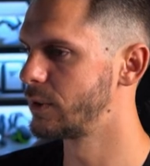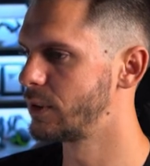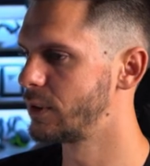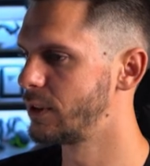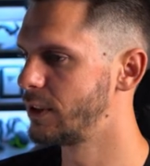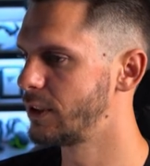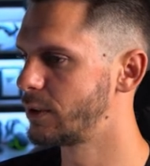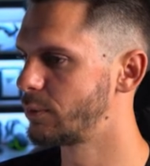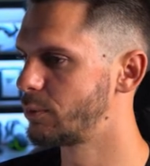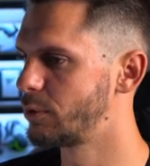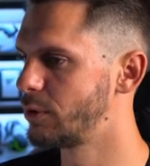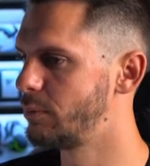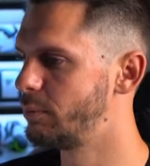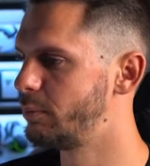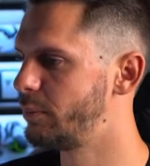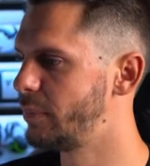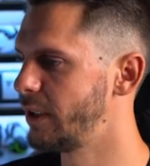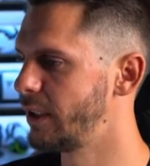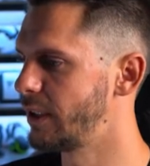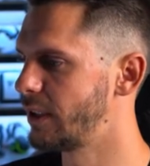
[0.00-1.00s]
this would
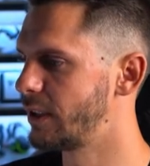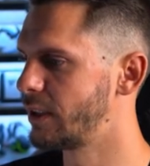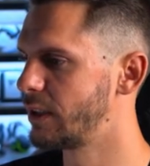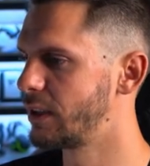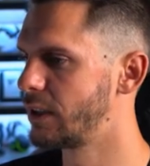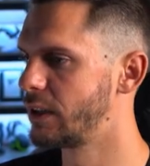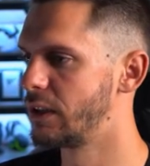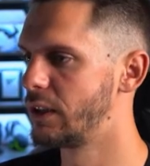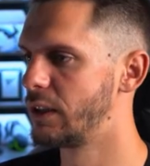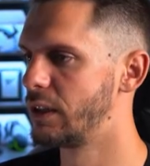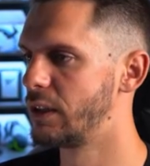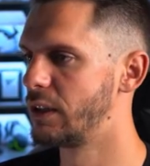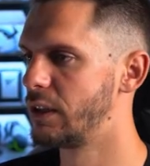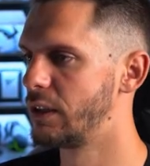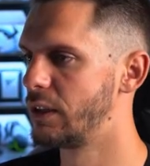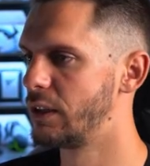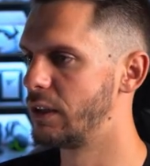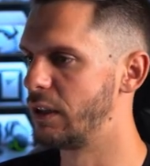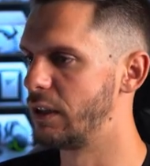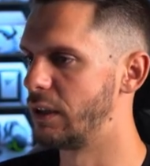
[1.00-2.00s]
pick
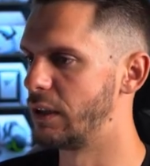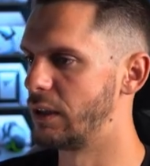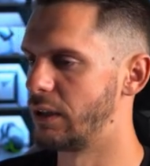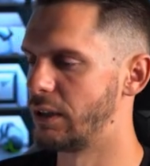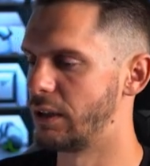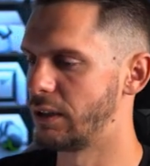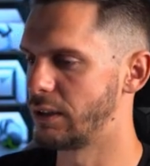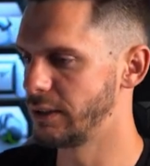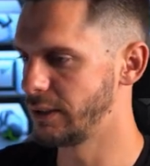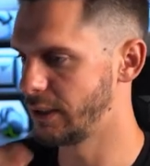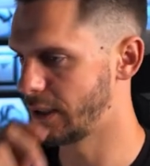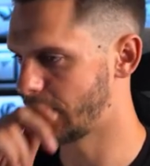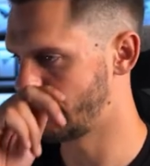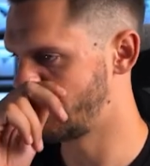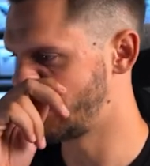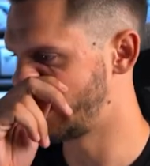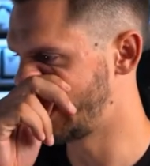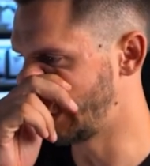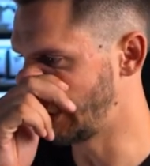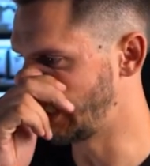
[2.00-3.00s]
all the
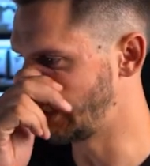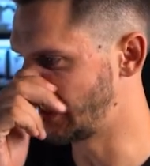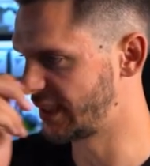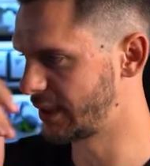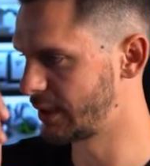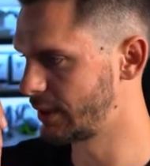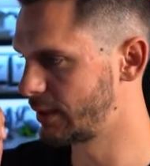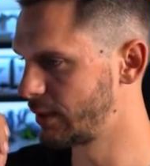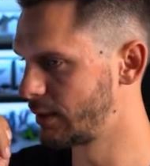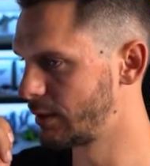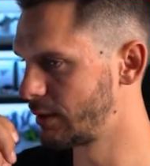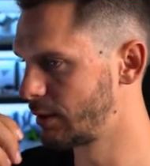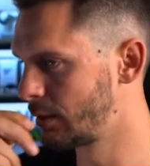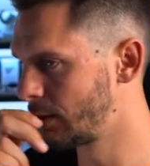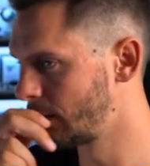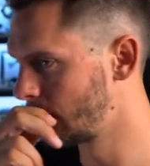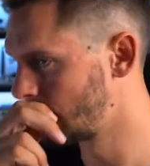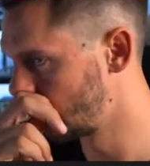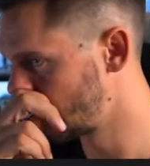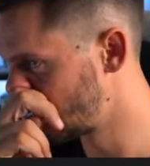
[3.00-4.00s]
objects
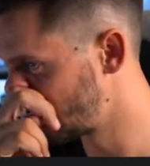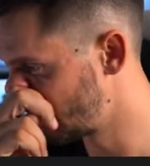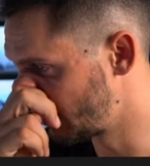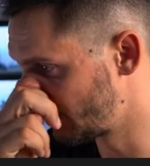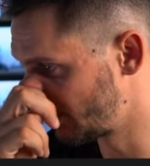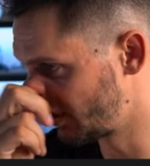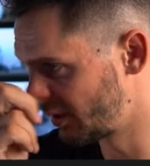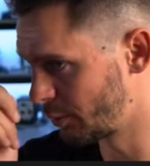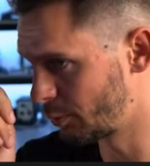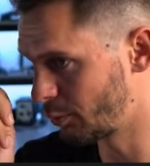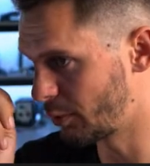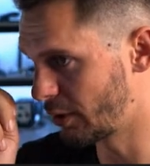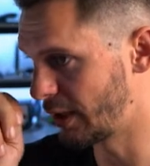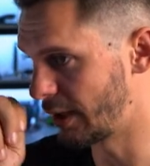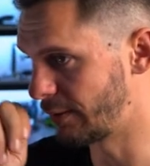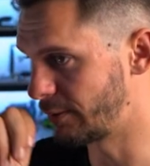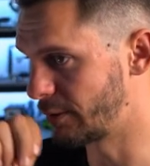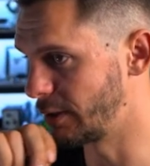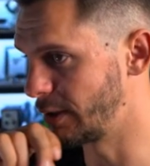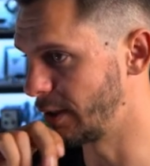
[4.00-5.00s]
one
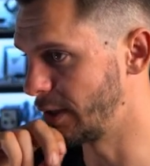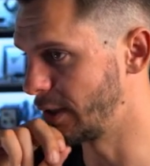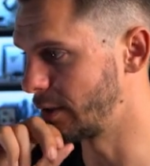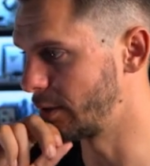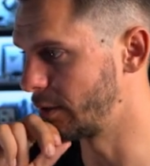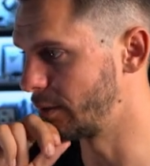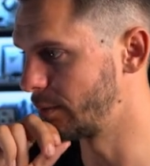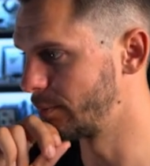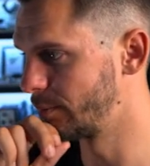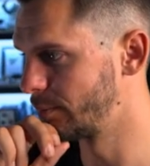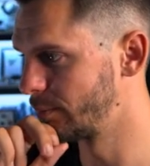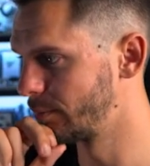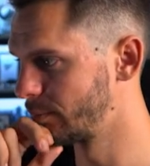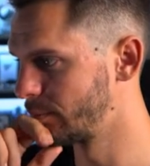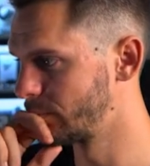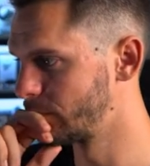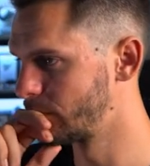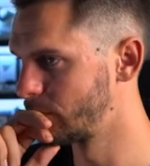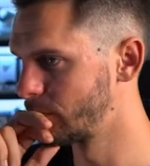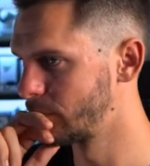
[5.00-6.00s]
after the other,
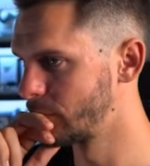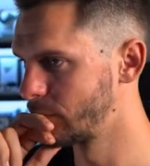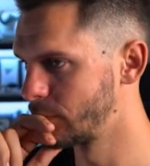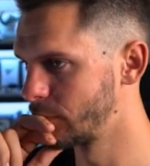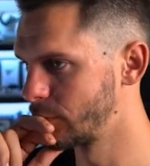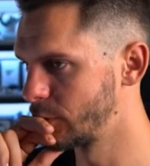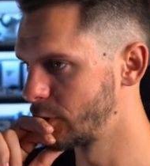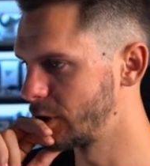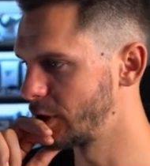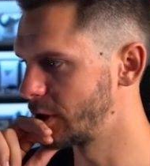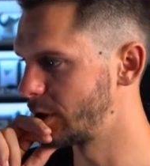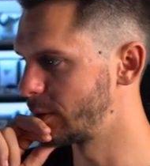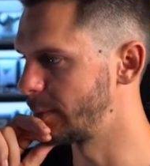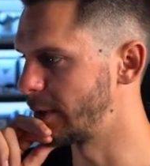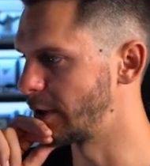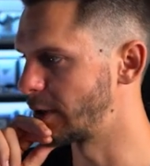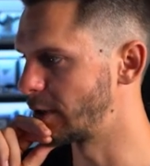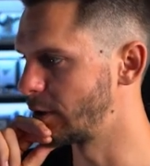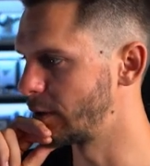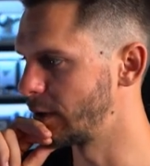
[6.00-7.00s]
just to
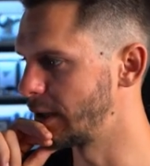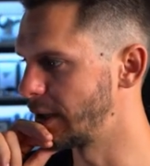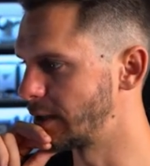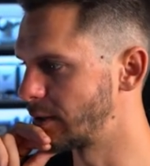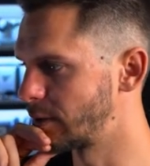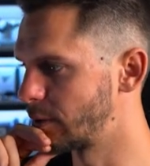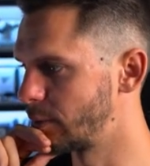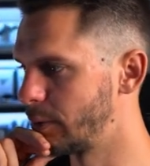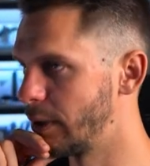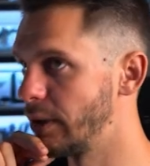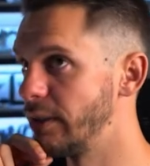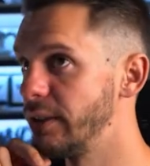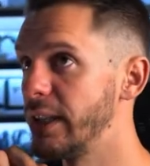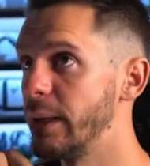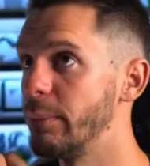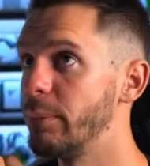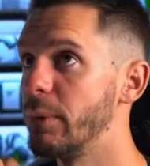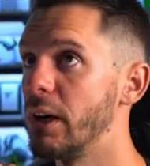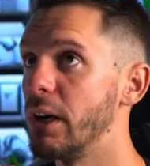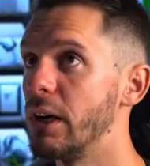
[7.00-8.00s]
make sure. Let's run
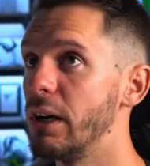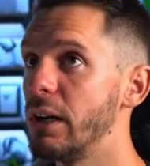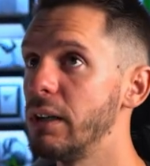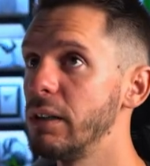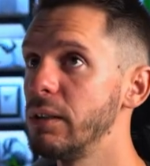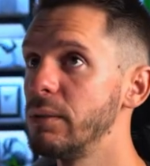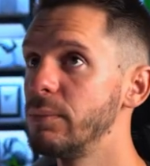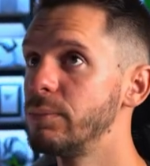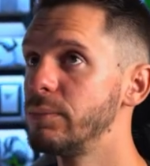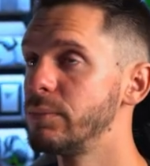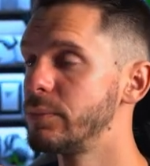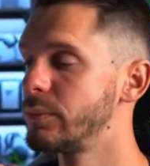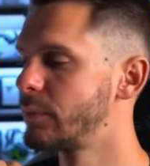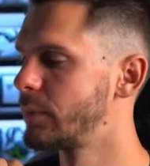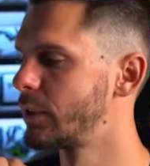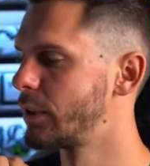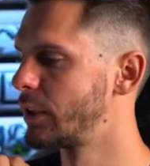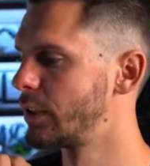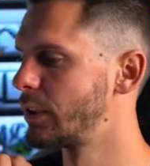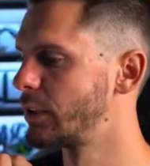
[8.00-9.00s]
them all.
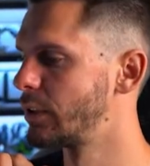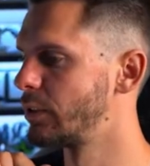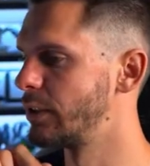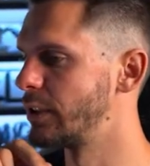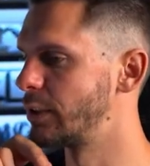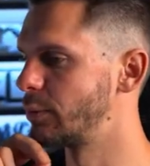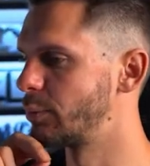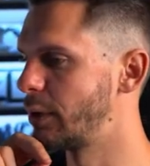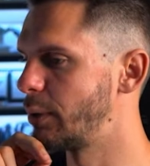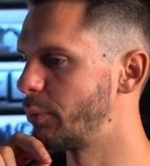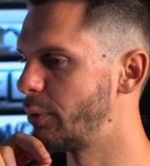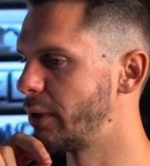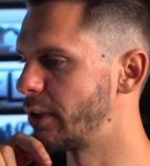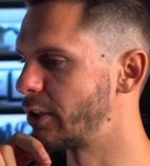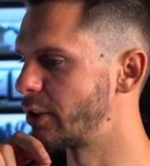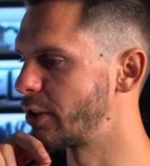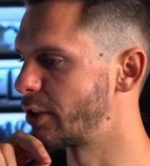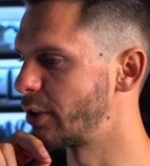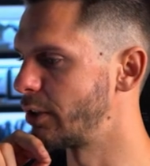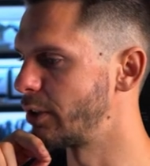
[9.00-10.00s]
So this way we
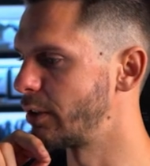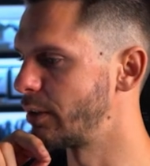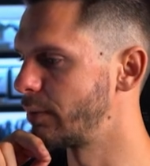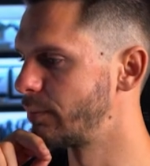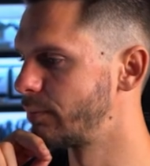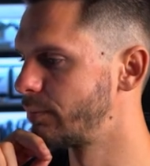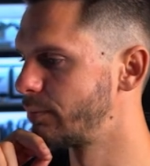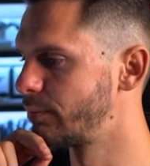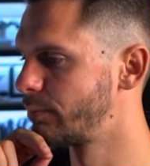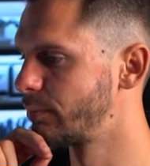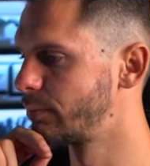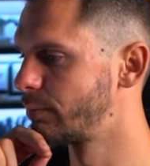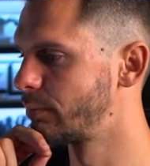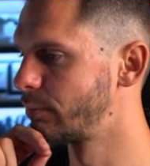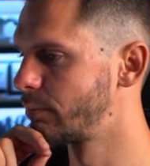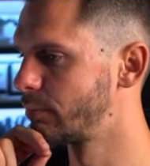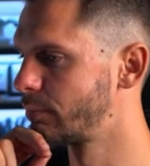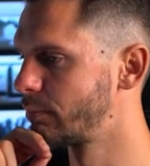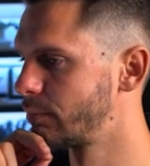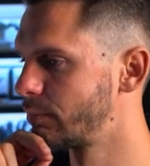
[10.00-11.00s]
ensure
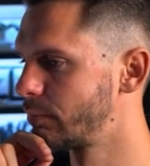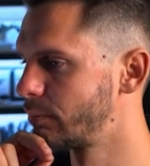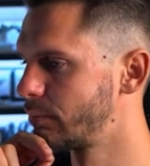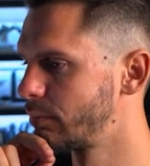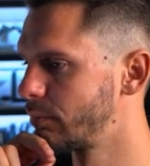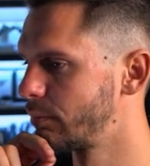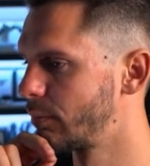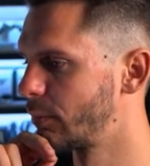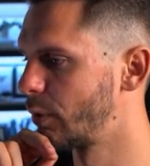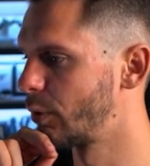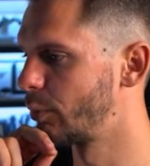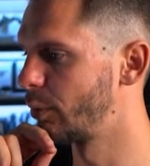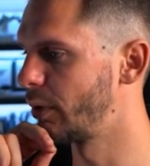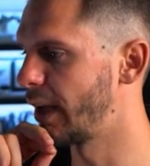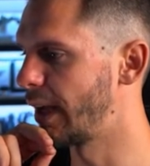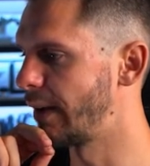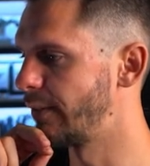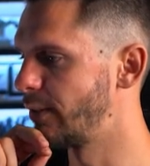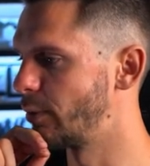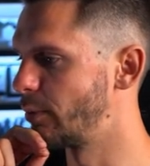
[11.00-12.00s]
we
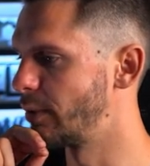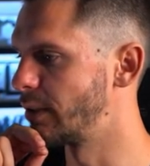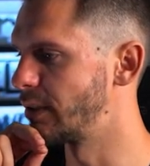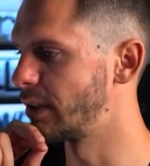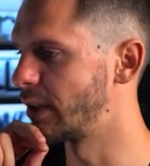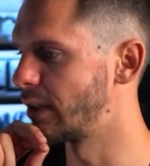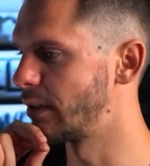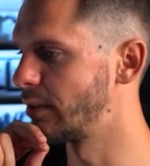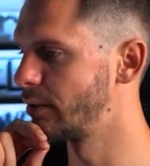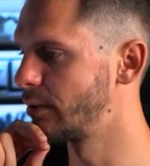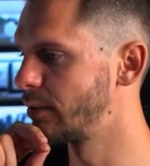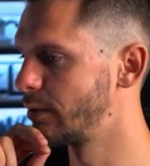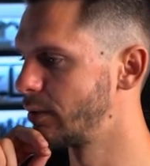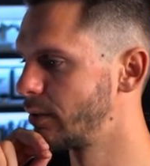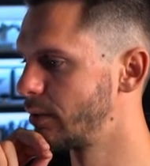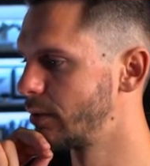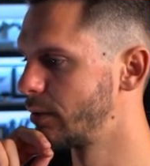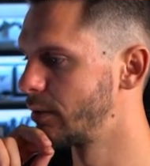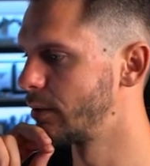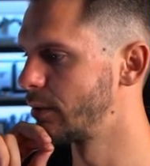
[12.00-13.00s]
have the result
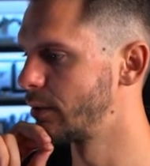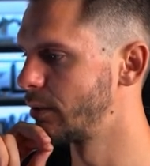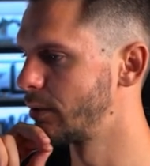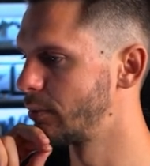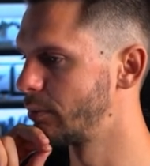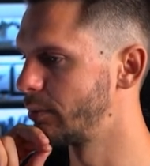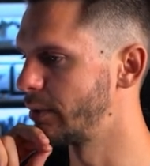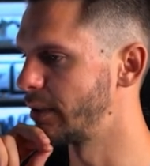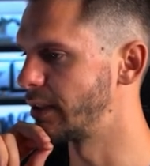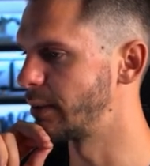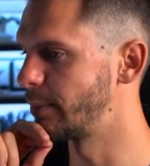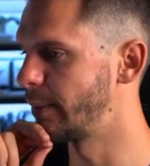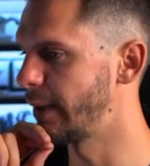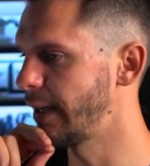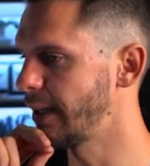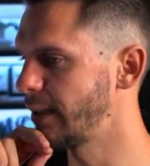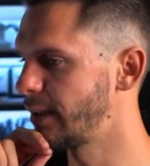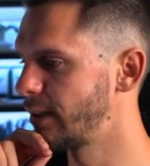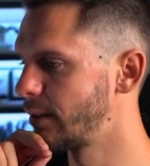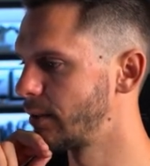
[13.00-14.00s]
we
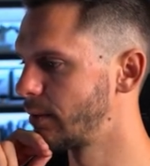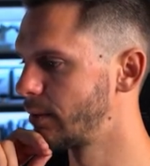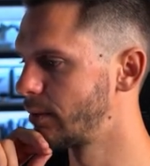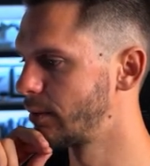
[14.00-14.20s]
expect.